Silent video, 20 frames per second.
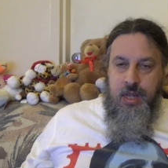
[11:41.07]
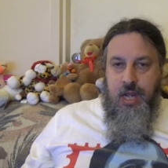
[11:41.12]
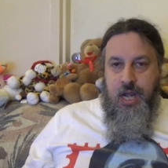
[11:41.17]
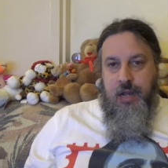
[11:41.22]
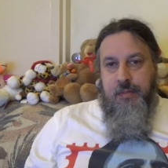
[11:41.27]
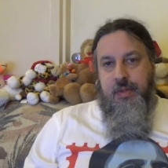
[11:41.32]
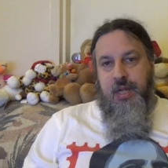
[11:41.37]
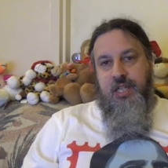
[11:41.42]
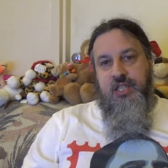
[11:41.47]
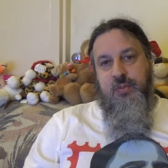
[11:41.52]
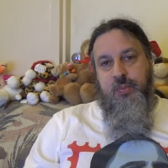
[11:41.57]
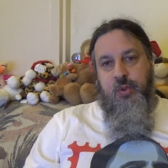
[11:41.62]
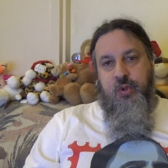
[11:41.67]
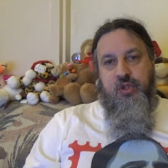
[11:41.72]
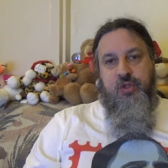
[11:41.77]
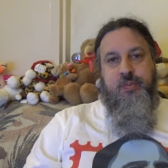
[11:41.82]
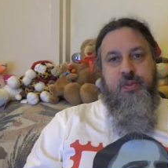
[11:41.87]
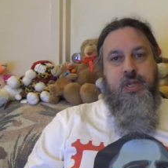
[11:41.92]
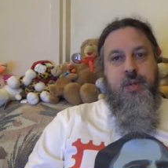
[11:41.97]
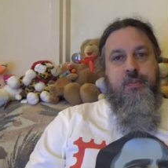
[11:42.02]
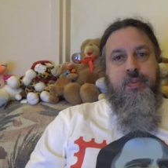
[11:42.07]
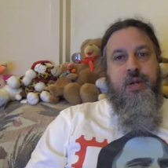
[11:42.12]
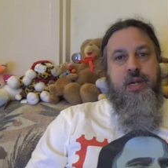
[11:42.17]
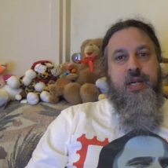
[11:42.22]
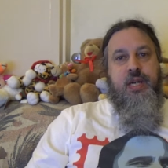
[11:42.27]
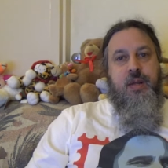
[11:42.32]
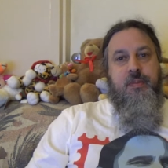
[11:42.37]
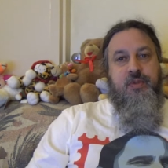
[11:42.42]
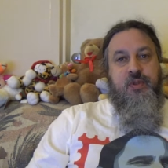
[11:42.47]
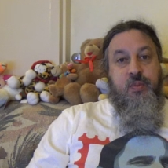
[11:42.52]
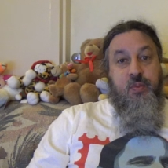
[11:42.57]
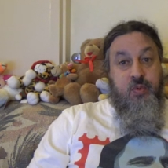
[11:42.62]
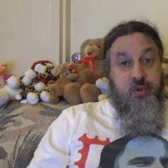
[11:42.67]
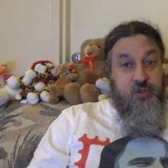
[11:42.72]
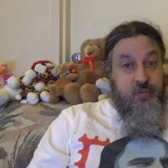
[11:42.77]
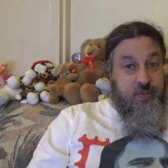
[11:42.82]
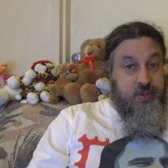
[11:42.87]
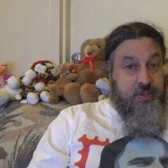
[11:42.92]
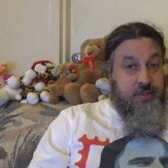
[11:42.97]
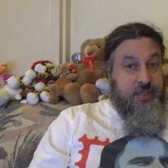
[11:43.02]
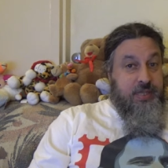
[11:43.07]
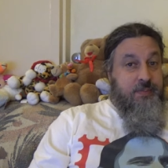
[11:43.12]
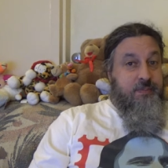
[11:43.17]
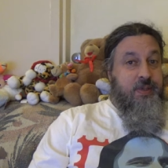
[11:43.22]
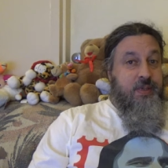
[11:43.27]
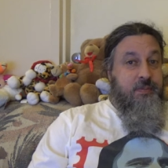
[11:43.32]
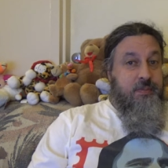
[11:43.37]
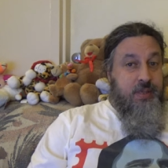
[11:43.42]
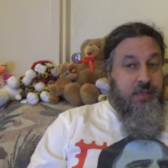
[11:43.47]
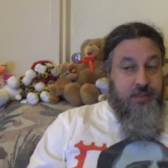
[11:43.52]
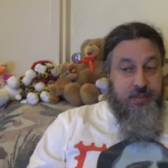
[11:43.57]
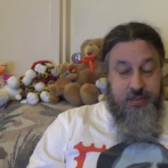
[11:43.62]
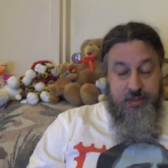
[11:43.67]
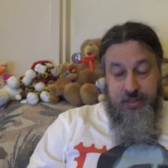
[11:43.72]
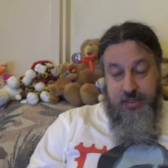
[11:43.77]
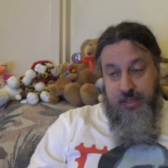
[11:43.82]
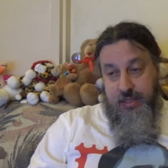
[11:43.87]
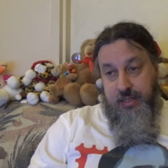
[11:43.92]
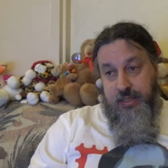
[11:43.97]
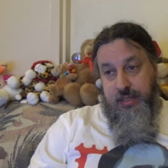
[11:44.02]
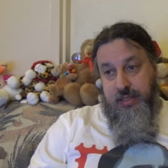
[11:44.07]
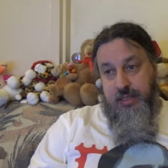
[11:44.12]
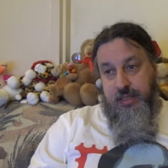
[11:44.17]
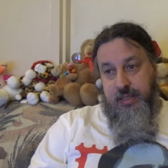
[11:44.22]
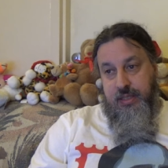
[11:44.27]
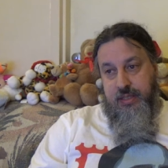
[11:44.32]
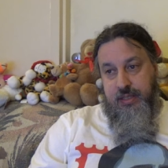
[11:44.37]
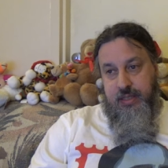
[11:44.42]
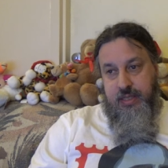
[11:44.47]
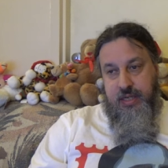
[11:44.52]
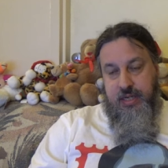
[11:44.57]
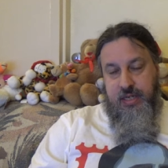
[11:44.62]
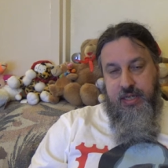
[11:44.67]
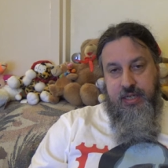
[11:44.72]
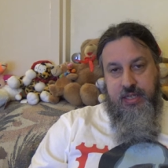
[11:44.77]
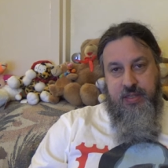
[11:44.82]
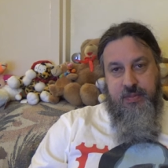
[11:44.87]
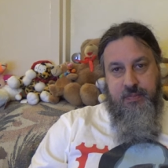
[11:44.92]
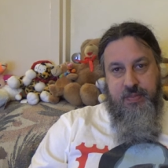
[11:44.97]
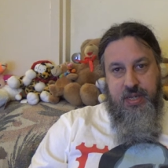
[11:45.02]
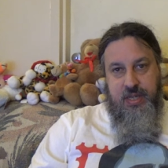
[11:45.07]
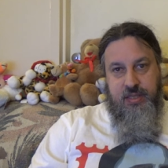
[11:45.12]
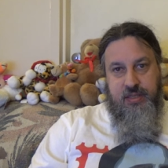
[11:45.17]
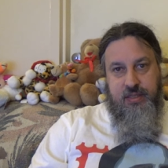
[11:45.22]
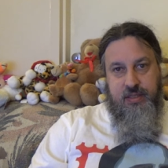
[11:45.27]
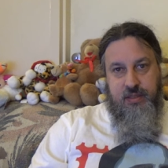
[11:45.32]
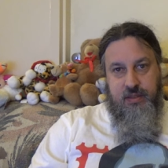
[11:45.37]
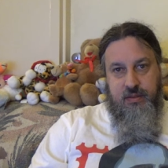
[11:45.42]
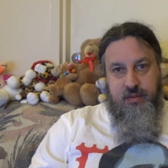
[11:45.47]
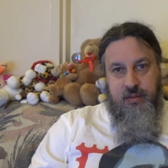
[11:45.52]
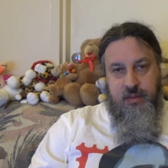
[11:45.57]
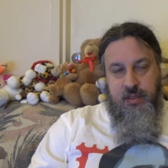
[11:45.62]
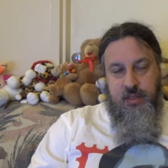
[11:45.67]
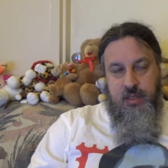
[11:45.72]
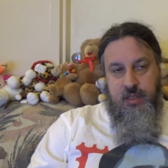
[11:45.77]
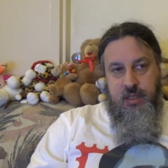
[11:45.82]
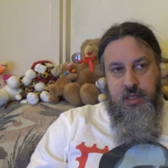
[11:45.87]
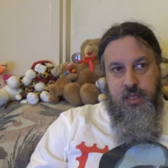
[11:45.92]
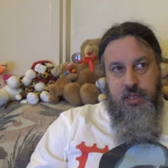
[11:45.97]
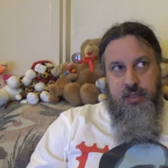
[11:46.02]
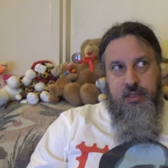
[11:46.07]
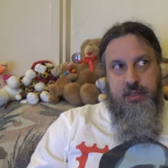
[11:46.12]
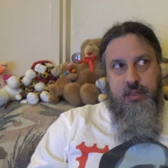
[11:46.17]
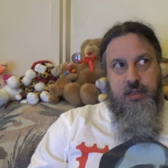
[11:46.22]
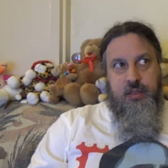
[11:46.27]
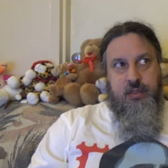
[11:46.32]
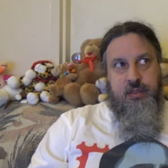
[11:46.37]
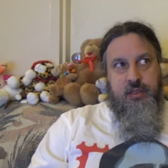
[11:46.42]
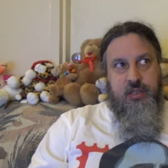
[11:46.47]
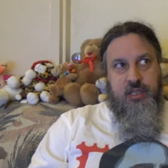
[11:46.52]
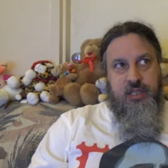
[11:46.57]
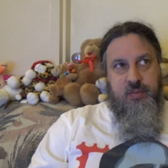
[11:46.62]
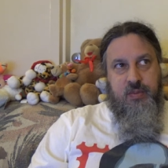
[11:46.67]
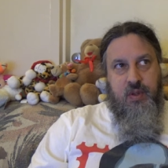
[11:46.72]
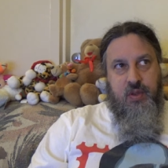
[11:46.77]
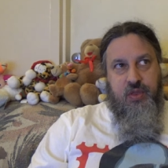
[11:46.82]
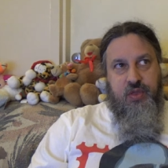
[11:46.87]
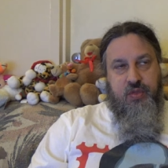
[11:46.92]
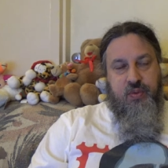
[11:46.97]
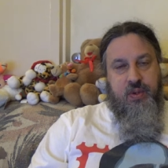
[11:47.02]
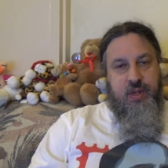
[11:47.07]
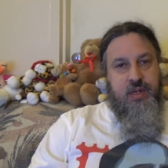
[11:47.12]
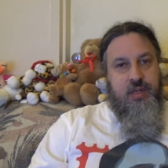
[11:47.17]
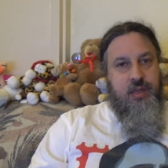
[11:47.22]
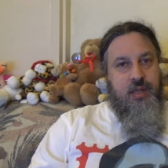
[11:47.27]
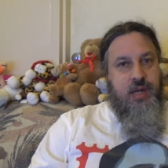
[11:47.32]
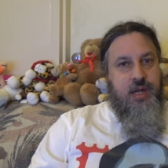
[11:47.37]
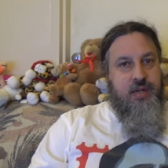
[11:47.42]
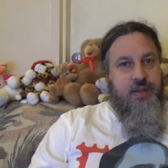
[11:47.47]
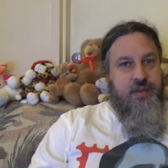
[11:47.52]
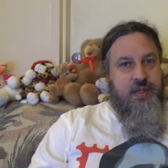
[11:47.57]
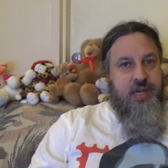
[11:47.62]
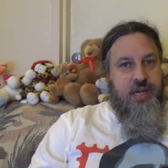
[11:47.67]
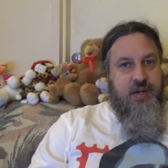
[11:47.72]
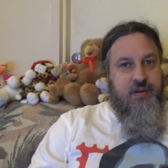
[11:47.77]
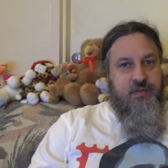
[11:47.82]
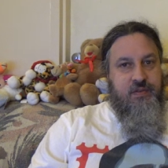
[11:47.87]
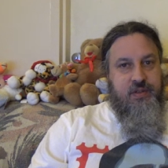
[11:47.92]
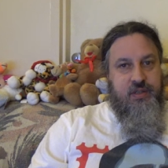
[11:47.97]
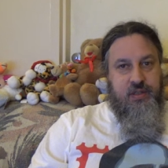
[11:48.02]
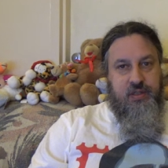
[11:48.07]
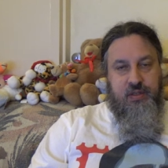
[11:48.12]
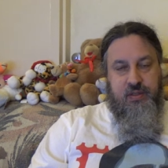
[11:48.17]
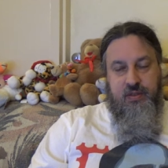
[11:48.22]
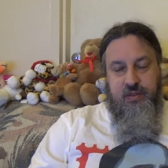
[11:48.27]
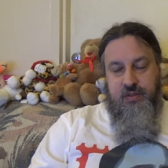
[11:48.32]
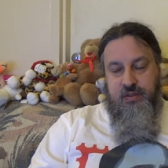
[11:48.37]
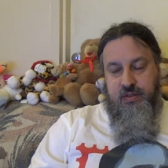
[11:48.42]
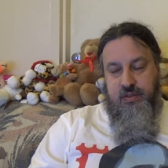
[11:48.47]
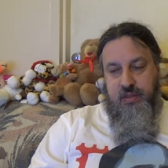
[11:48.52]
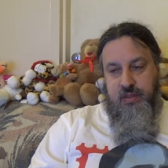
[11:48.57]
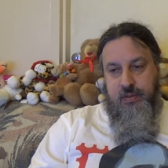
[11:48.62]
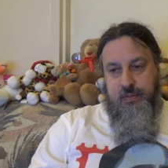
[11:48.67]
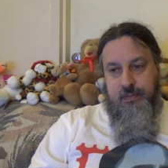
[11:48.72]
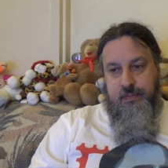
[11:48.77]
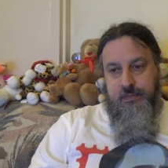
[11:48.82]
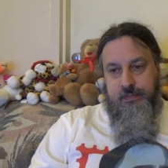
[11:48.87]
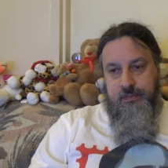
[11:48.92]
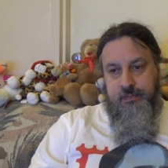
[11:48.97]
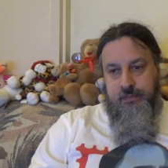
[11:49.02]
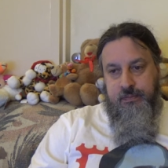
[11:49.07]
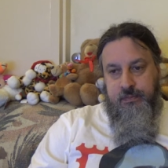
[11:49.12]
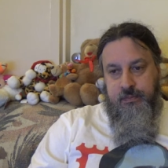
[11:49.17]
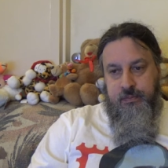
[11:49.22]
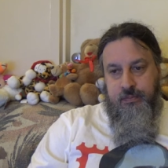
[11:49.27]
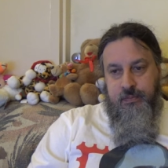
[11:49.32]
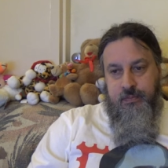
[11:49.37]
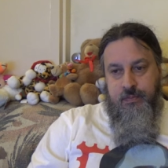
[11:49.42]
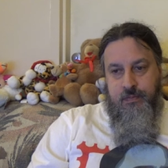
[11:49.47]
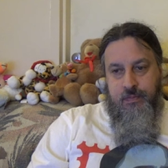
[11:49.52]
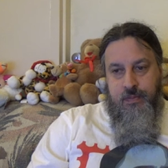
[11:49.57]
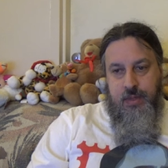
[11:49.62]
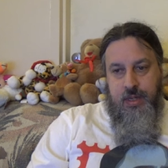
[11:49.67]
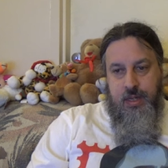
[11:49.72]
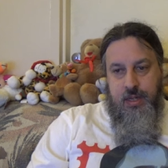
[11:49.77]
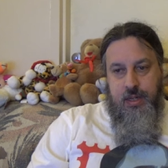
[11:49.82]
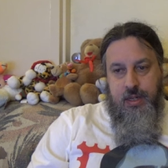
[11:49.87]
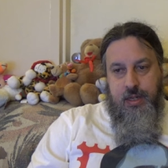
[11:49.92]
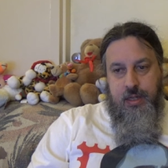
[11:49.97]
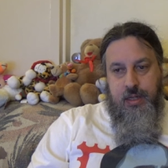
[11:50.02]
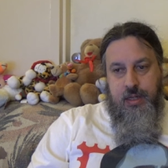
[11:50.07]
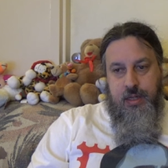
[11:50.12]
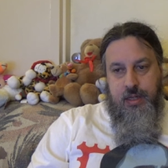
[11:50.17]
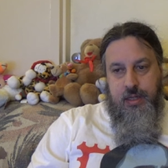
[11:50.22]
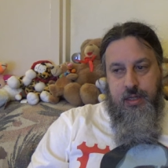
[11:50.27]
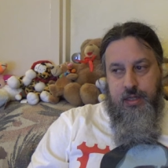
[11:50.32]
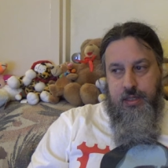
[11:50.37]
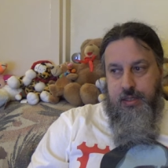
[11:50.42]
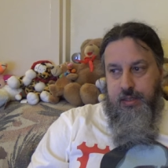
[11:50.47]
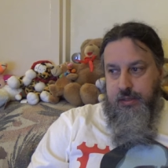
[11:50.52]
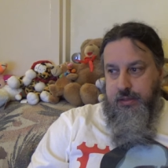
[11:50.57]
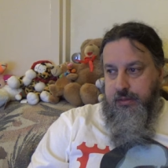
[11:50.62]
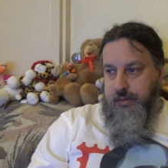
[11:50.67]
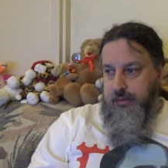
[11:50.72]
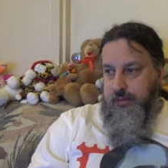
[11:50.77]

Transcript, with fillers: I'm not supposed to be up right now. I'm supposed to be sleeping, but because I didn't get to bed till just about 3 o'clock in the afternoon, so and